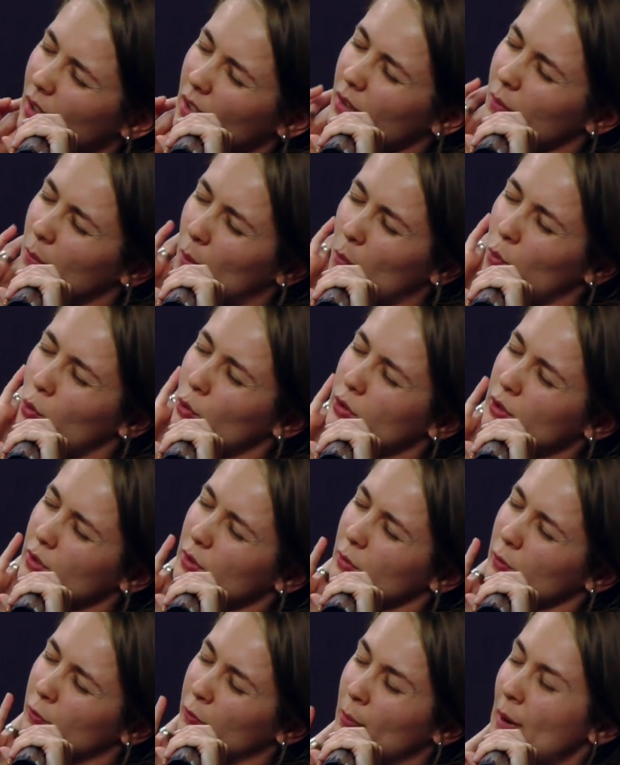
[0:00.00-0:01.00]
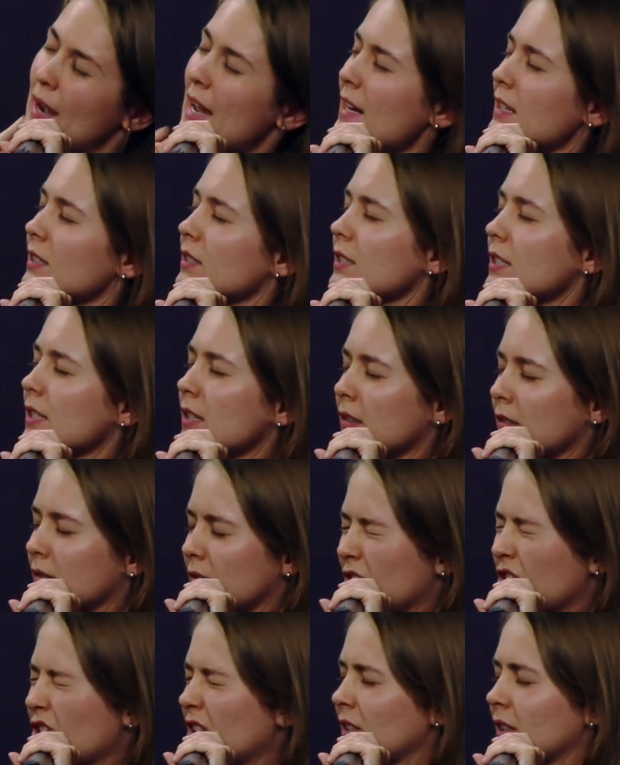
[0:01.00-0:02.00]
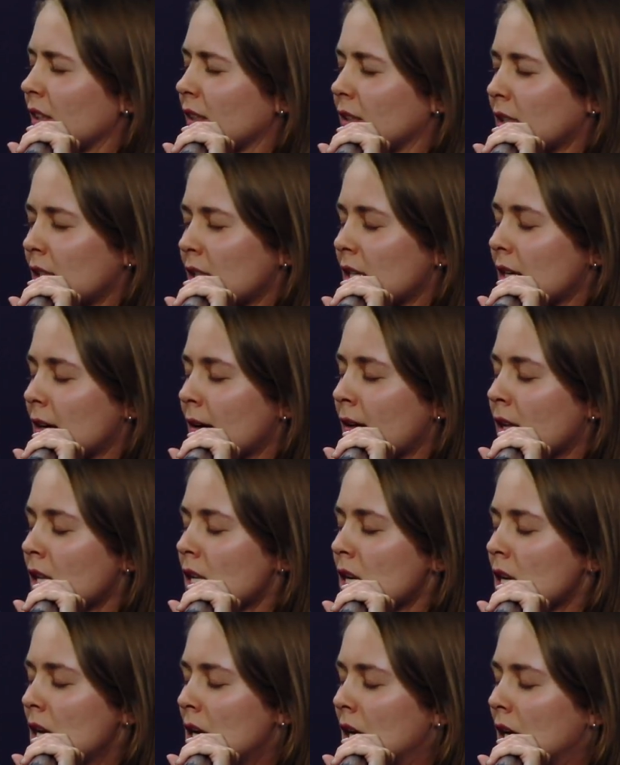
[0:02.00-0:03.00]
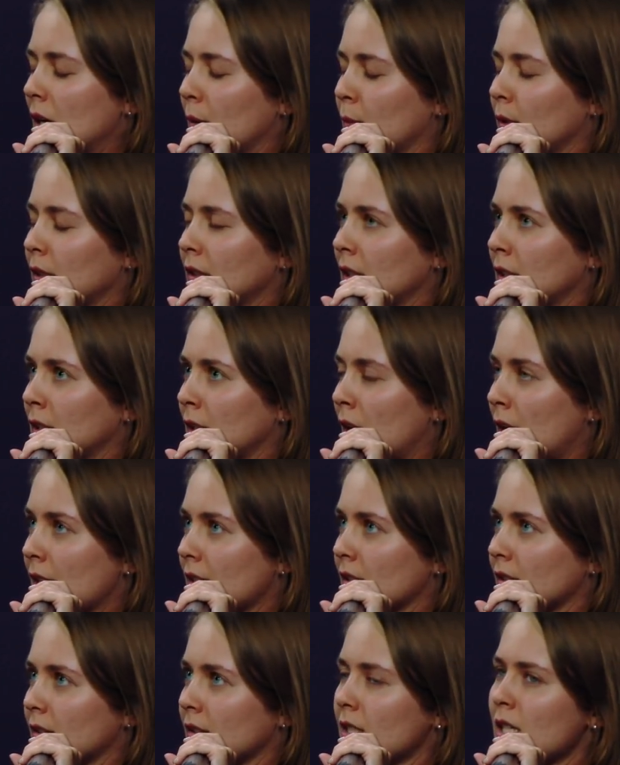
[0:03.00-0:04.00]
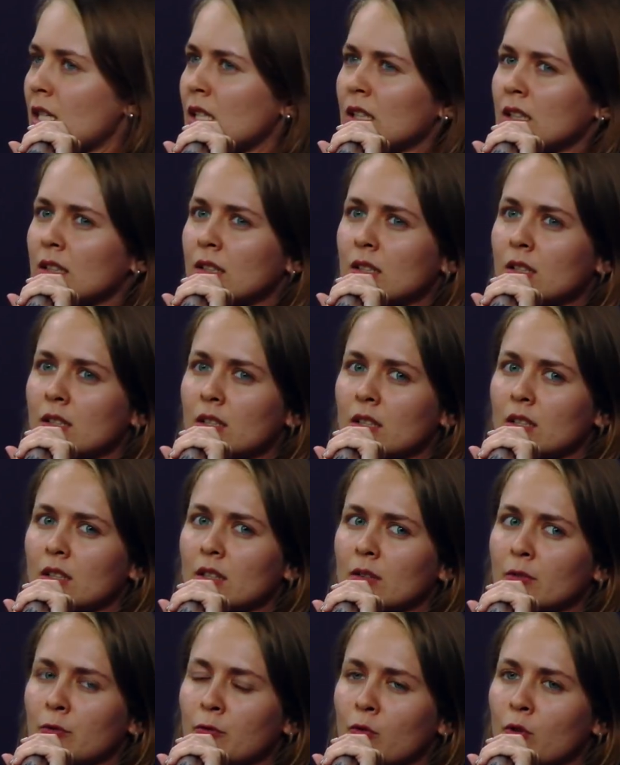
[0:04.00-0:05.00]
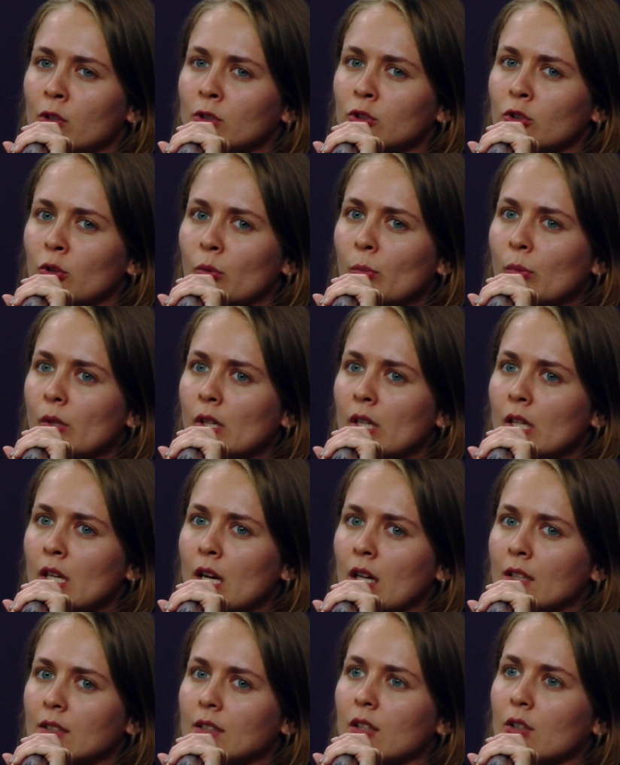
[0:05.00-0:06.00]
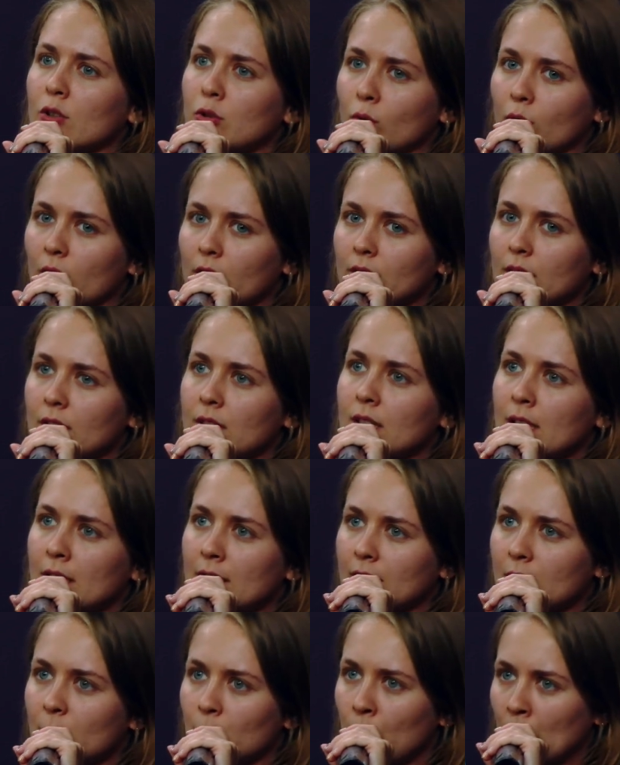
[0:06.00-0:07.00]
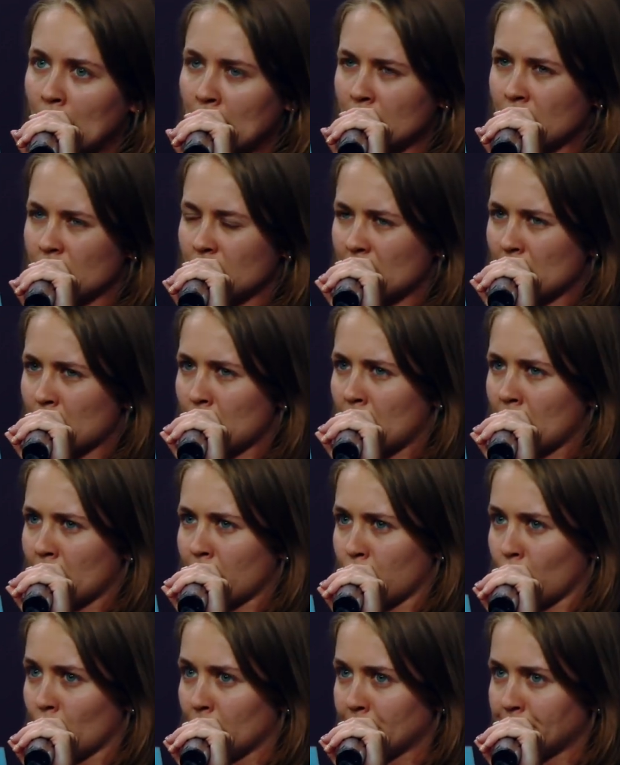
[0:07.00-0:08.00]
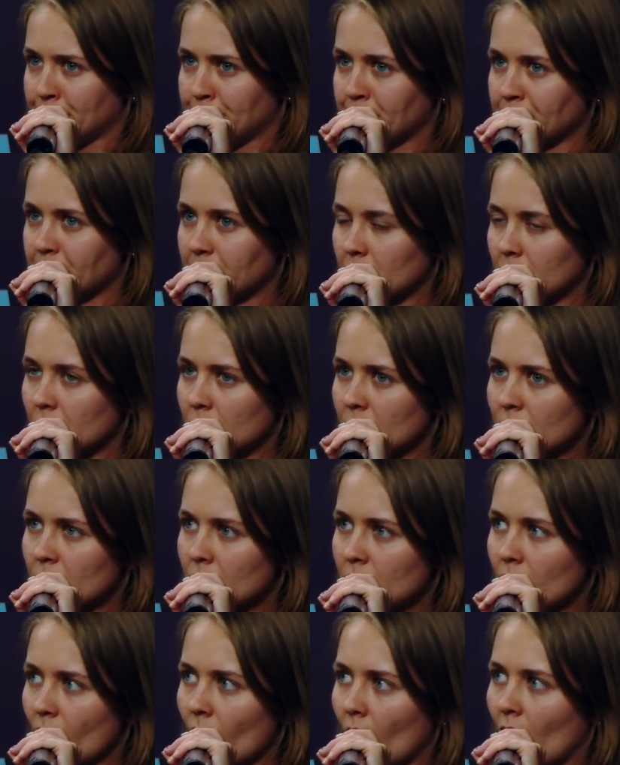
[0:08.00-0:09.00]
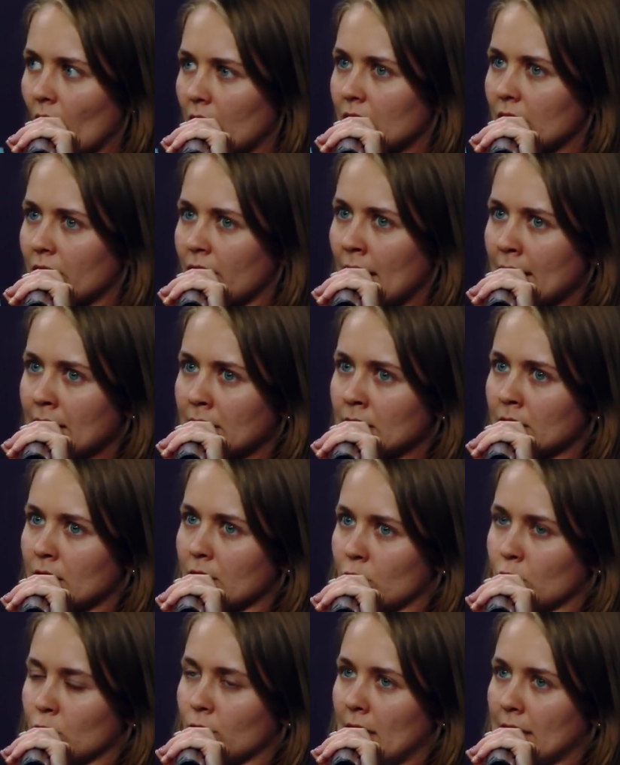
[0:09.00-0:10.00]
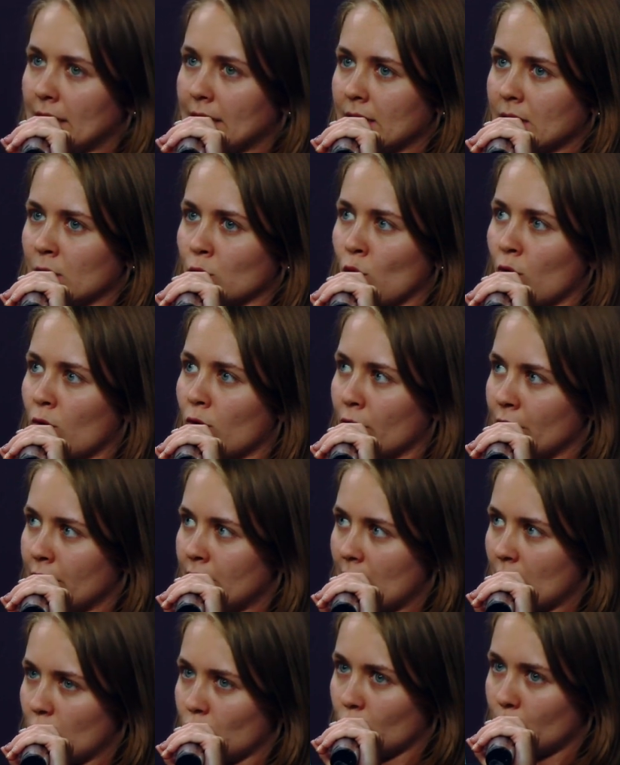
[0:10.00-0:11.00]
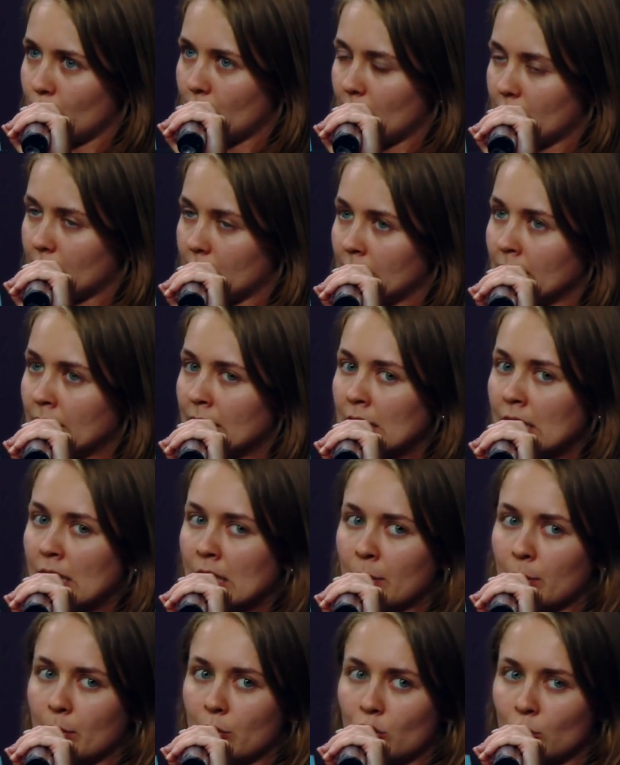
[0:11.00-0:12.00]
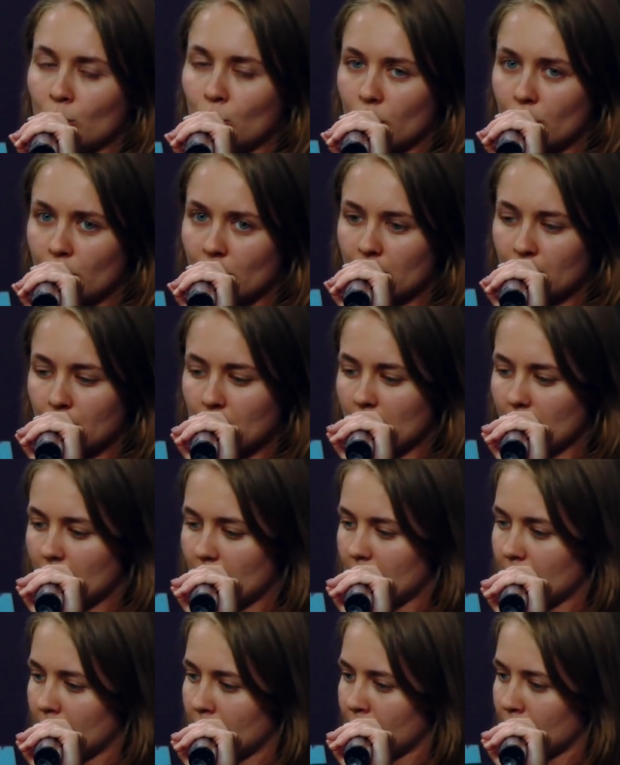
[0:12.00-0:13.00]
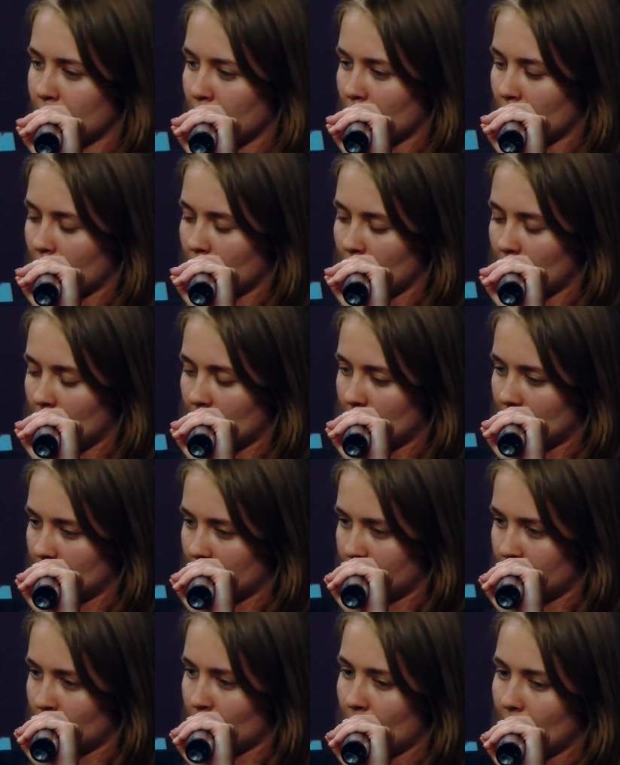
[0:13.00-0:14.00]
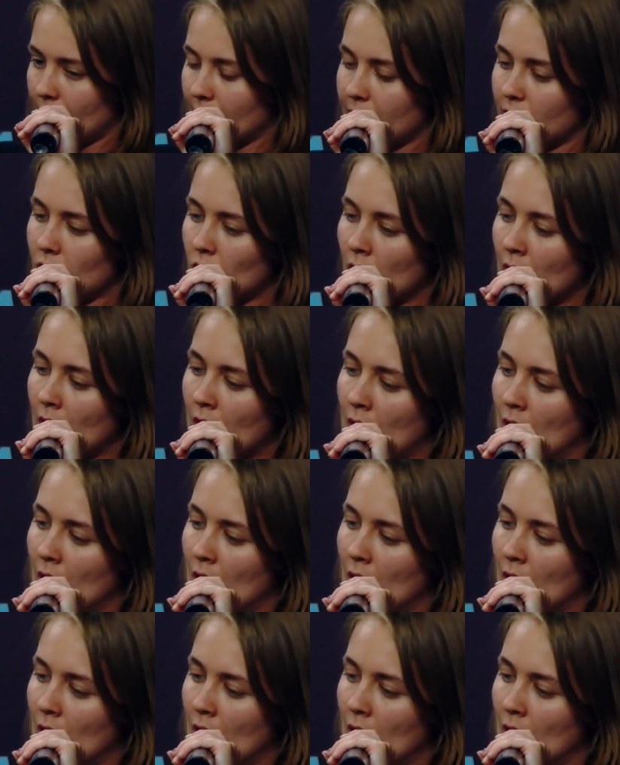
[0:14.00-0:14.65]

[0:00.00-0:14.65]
until Russia exists. I think that it was mid-March, uh, we had uh, a meeting in our foundation. And uh, I remember saying that it's not a sprint, it's a marathon. So we have to be prepared to run long